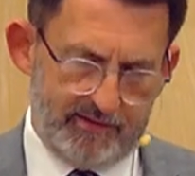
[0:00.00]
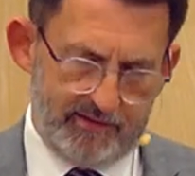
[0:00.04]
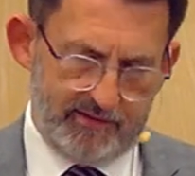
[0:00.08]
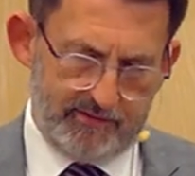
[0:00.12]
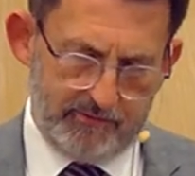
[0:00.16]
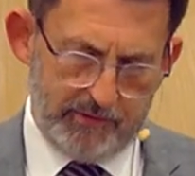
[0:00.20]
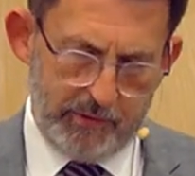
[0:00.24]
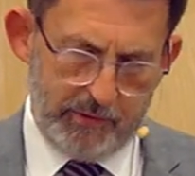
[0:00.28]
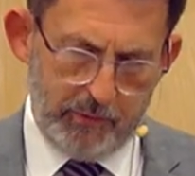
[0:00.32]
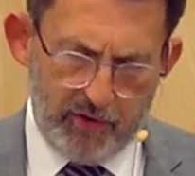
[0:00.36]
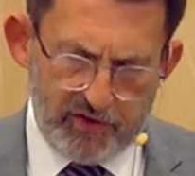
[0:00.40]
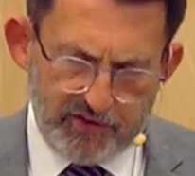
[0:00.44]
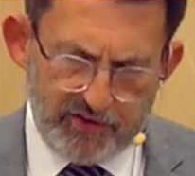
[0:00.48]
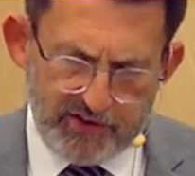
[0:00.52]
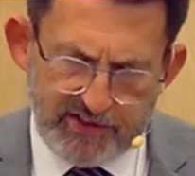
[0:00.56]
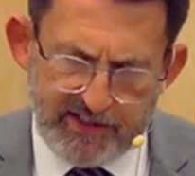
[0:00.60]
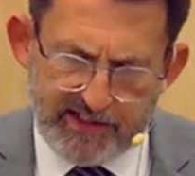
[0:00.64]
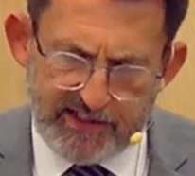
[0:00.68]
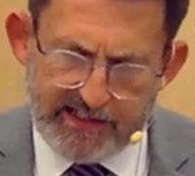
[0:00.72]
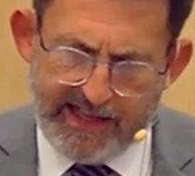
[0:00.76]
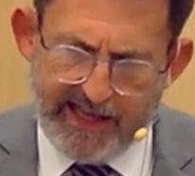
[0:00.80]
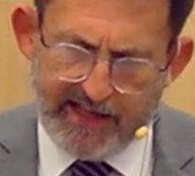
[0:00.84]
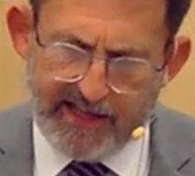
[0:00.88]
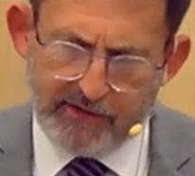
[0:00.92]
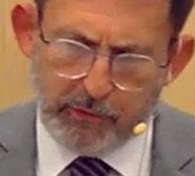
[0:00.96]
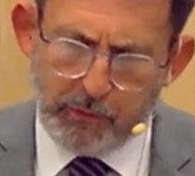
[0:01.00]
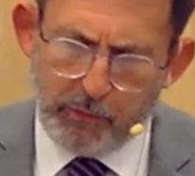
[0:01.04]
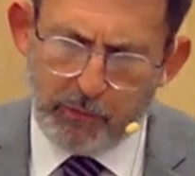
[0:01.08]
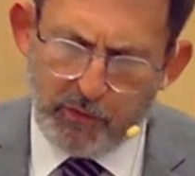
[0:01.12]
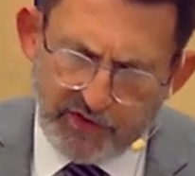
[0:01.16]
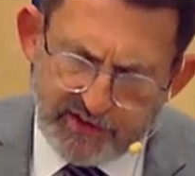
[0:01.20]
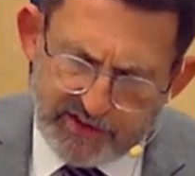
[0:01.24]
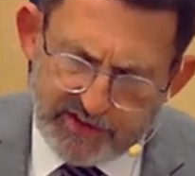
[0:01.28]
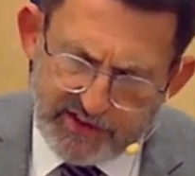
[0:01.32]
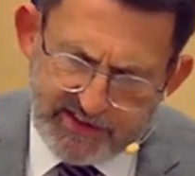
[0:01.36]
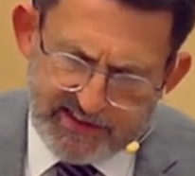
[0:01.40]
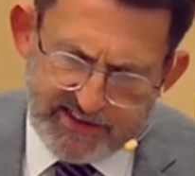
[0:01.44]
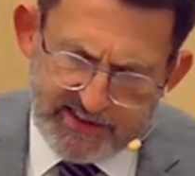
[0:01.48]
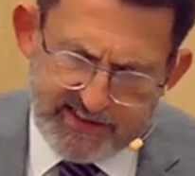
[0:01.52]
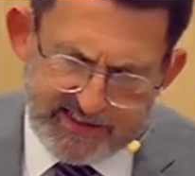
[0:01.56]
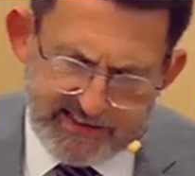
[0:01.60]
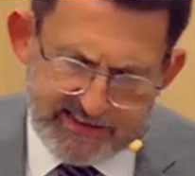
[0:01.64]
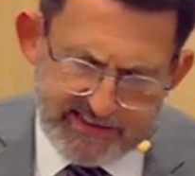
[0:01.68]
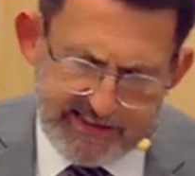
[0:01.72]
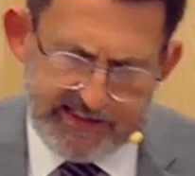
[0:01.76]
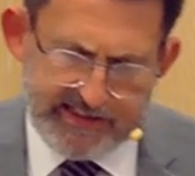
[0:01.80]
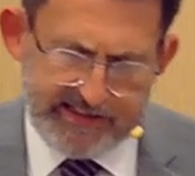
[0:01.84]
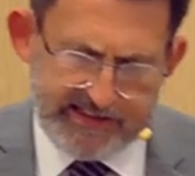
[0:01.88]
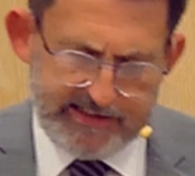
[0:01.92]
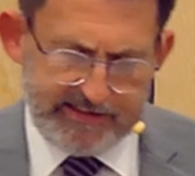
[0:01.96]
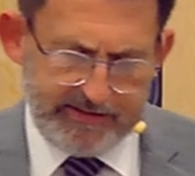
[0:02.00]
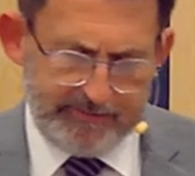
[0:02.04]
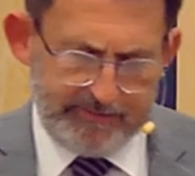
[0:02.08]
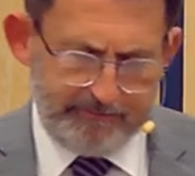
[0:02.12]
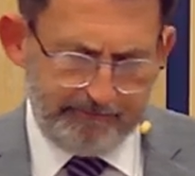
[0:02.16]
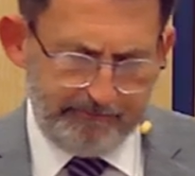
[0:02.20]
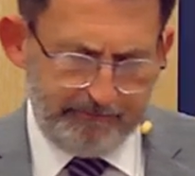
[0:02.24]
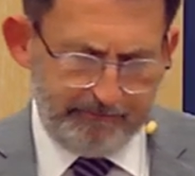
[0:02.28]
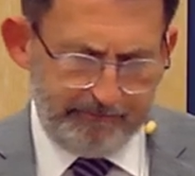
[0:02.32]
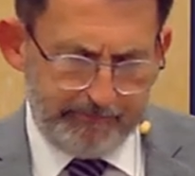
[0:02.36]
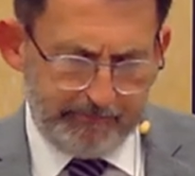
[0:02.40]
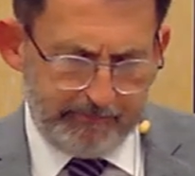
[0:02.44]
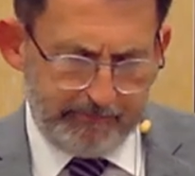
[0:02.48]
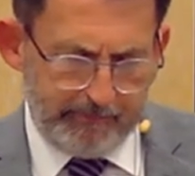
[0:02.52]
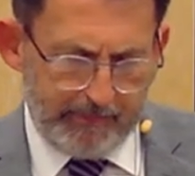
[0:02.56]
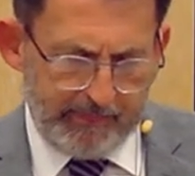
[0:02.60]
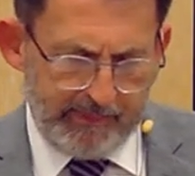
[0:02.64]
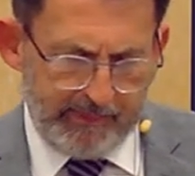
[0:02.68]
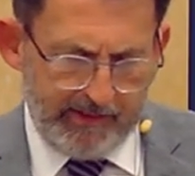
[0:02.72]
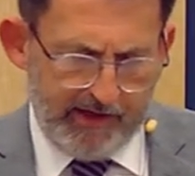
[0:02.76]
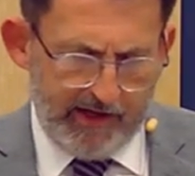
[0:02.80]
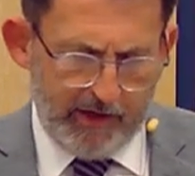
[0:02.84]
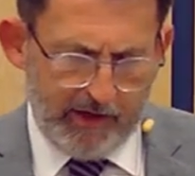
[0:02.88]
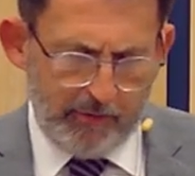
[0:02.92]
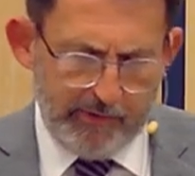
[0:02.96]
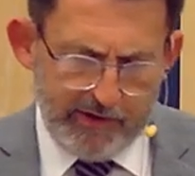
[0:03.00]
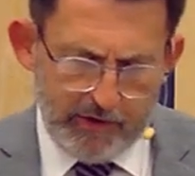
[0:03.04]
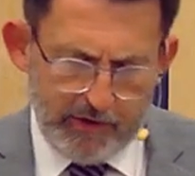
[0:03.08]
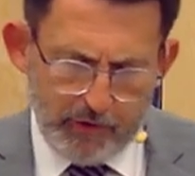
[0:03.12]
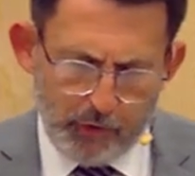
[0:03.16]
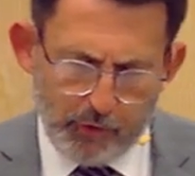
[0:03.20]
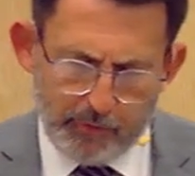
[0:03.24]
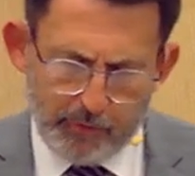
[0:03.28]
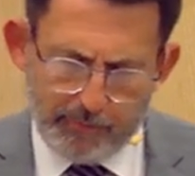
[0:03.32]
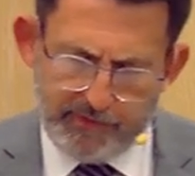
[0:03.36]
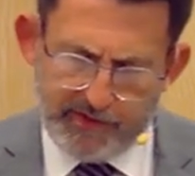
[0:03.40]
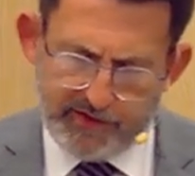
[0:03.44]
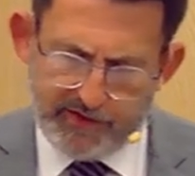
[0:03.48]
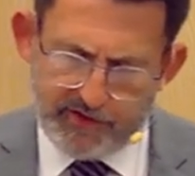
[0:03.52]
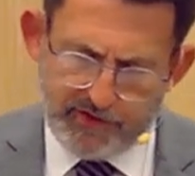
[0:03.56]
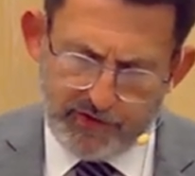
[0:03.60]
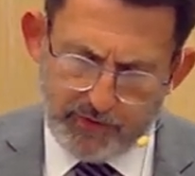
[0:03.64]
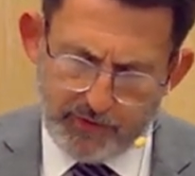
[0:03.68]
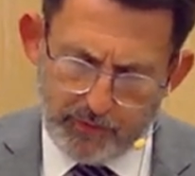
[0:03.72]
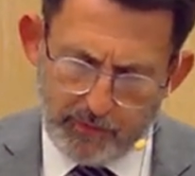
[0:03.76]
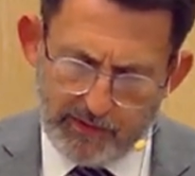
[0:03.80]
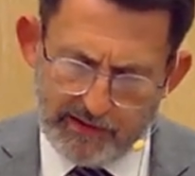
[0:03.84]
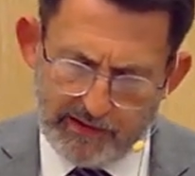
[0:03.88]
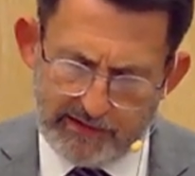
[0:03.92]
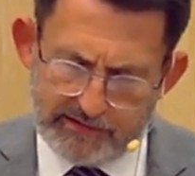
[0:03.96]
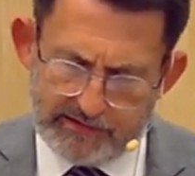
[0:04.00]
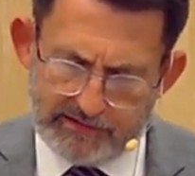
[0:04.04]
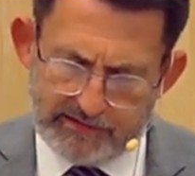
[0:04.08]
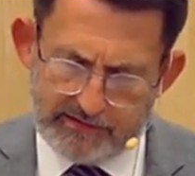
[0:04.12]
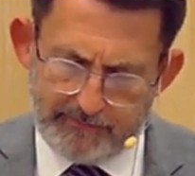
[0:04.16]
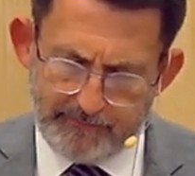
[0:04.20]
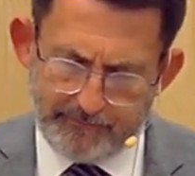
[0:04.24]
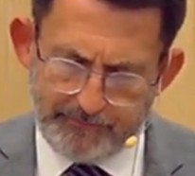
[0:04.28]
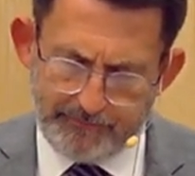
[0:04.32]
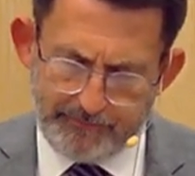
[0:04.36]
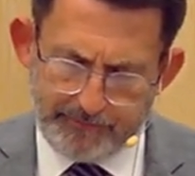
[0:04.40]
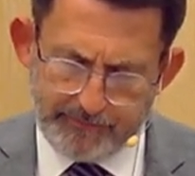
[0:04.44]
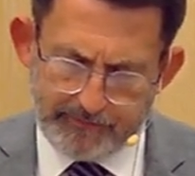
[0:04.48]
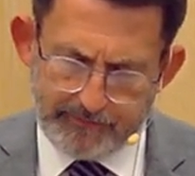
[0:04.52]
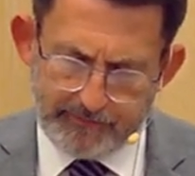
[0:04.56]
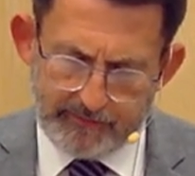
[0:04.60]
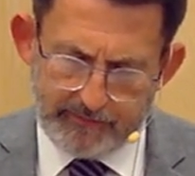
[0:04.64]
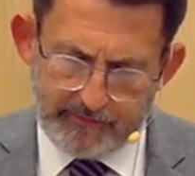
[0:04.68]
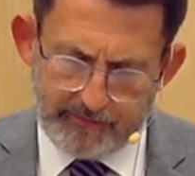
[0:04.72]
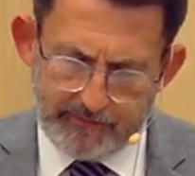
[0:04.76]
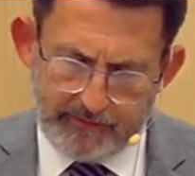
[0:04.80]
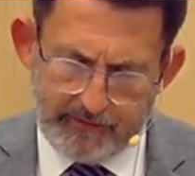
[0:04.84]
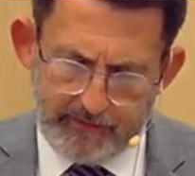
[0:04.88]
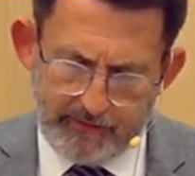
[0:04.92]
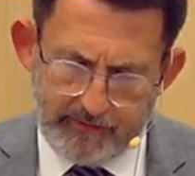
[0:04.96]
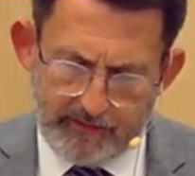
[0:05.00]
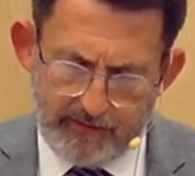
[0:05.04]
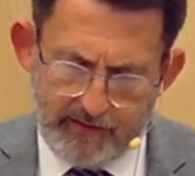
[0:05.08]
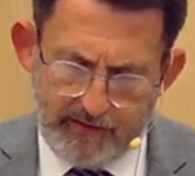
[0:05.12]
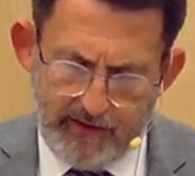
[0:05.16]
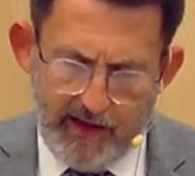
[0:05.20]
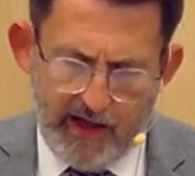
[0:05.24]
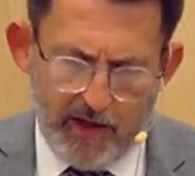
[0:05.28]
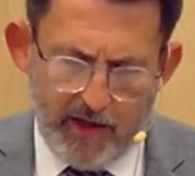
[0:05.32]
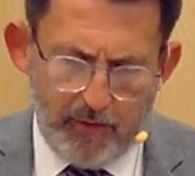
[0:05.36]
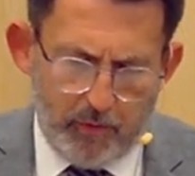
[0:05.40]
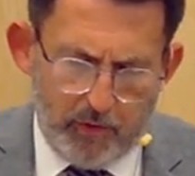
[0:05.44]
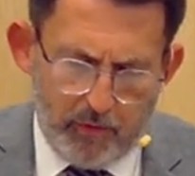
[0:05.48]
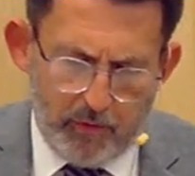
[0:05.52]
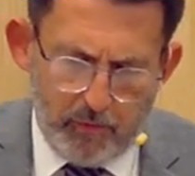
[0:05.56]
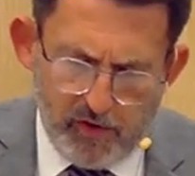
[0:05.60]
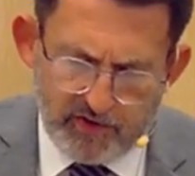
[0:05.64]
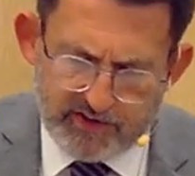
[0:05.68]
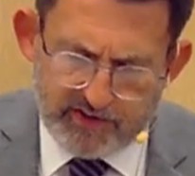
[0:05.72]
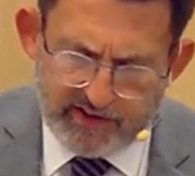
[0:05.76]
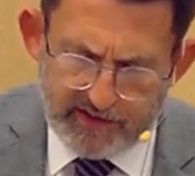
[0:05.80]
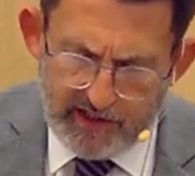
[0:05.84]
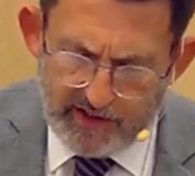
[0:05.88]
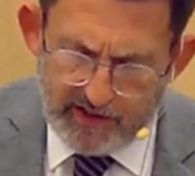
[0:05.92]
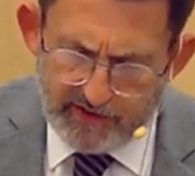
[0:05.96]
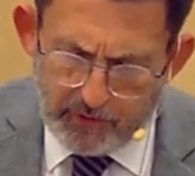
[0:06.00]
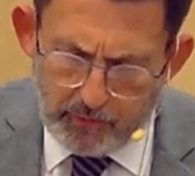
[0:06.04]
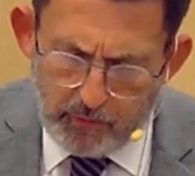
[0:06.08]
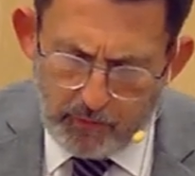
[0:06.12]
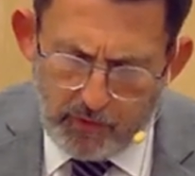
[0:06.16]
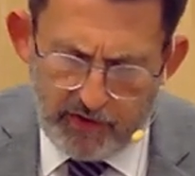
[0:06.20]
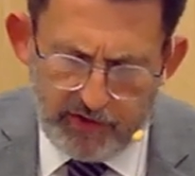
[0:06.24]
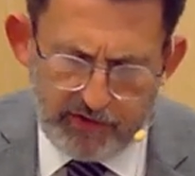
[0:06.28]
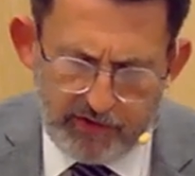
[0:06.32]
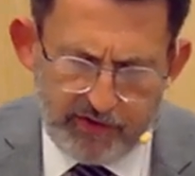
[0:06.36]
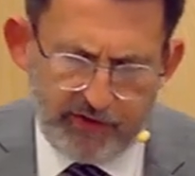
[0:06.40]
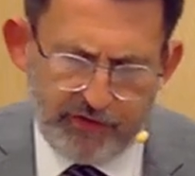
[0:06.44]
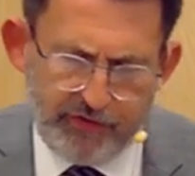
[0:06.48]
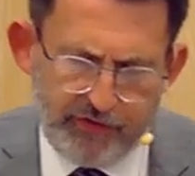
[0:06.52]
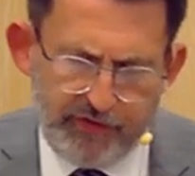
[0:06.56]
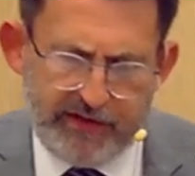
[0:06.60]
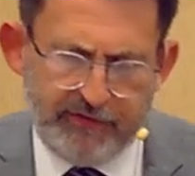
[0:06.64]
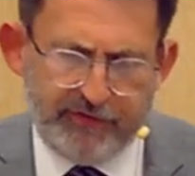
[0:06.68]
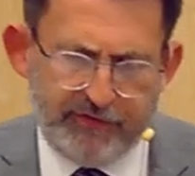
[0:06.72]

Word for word: We want you to get it, we want you to see it, and we hope that you will. And what was it that one thief